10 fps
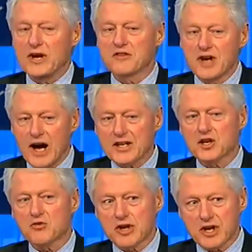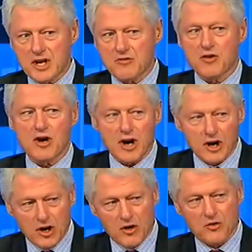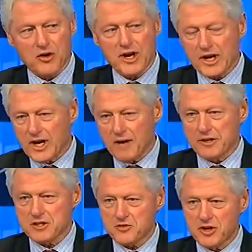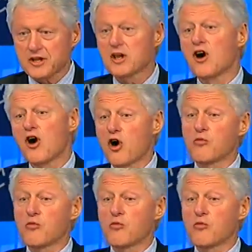have got to recover our own economic strength,